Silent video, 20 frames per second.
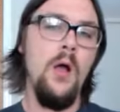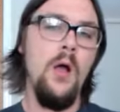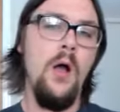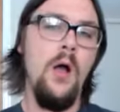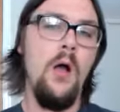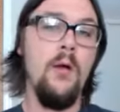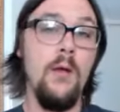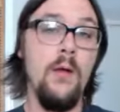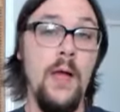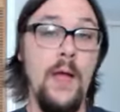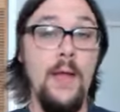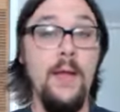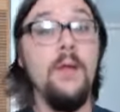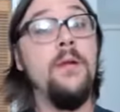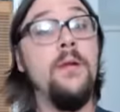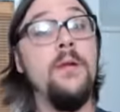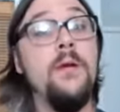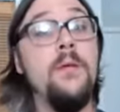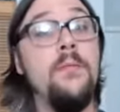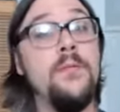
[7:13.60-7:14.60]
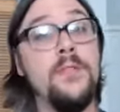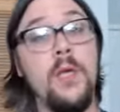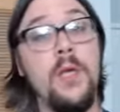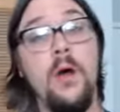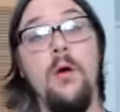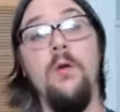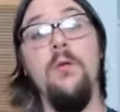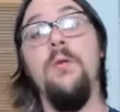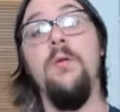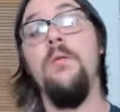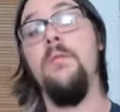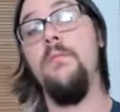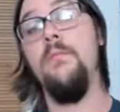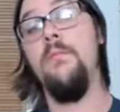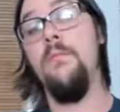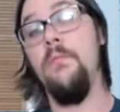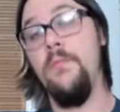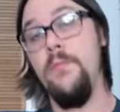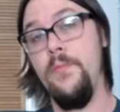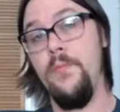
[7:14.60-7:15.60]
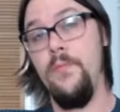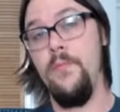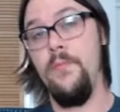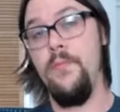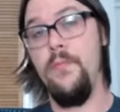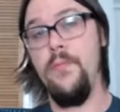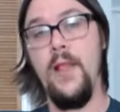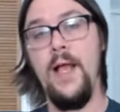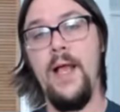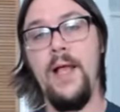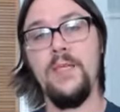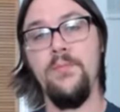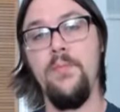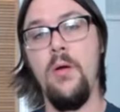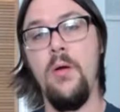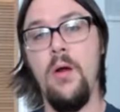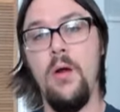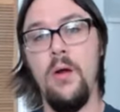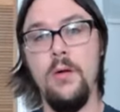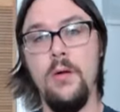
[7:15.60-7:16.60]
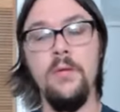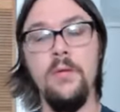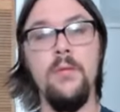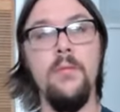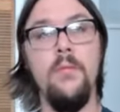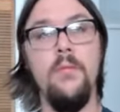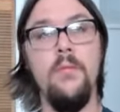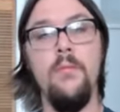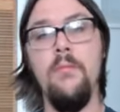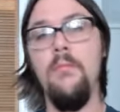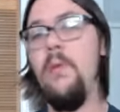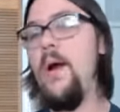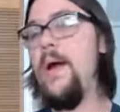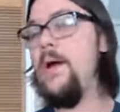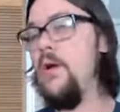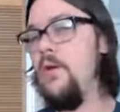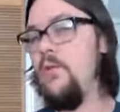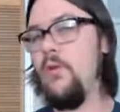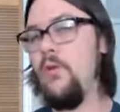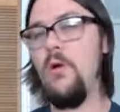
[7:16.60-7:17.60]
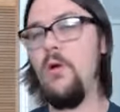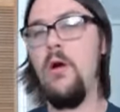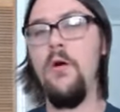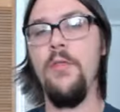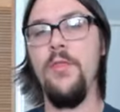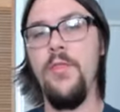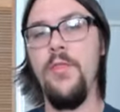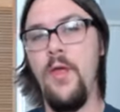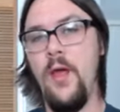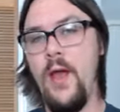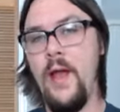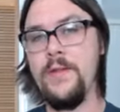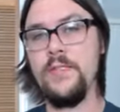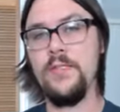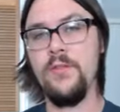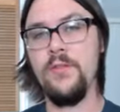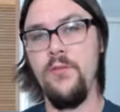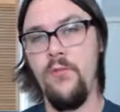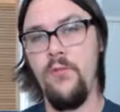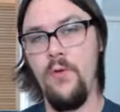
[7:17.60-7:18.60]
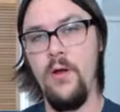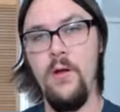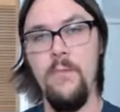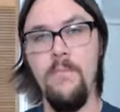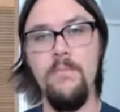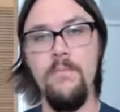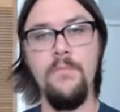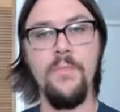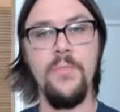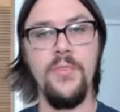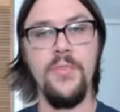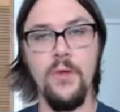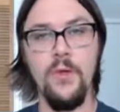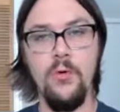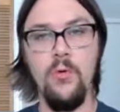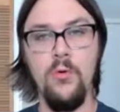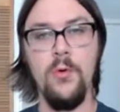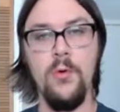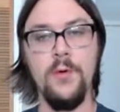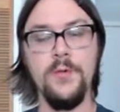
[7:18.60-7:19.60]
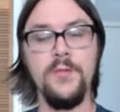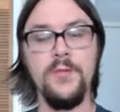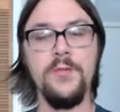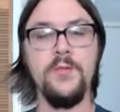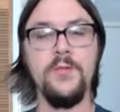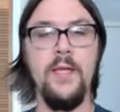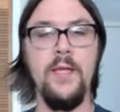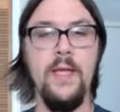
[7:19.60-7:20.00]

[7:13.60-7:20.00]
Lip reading: All right, so last part, my overall thoughts from the course.